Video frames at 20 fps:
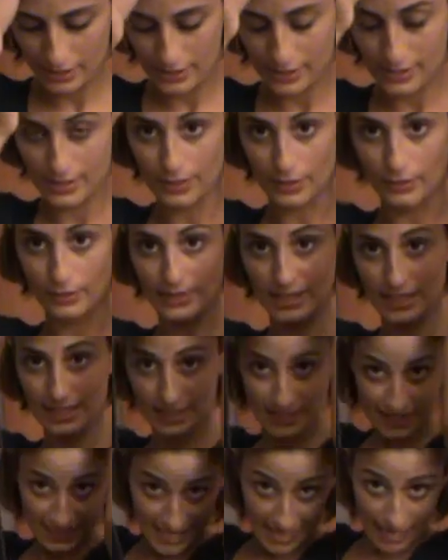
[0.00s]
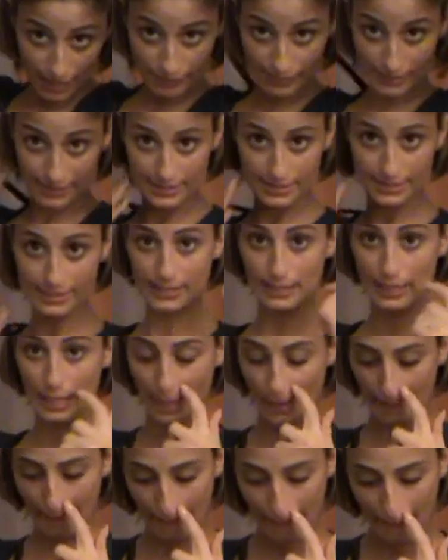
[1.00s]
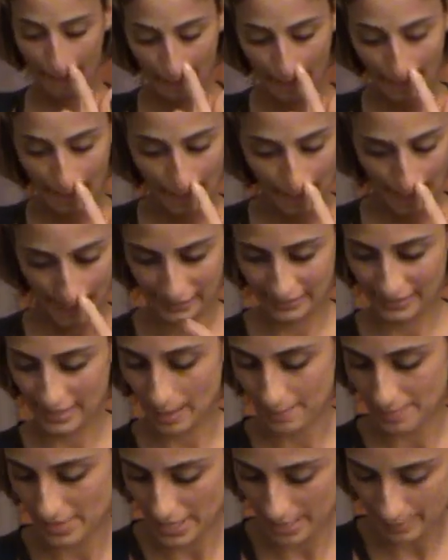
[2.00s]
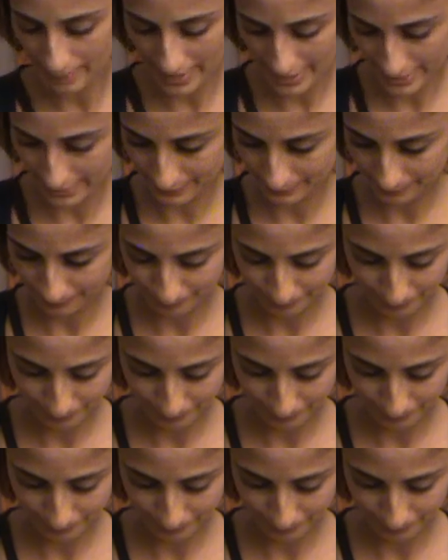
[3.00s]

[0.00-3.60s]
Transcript: So this now is the Damier Ebene.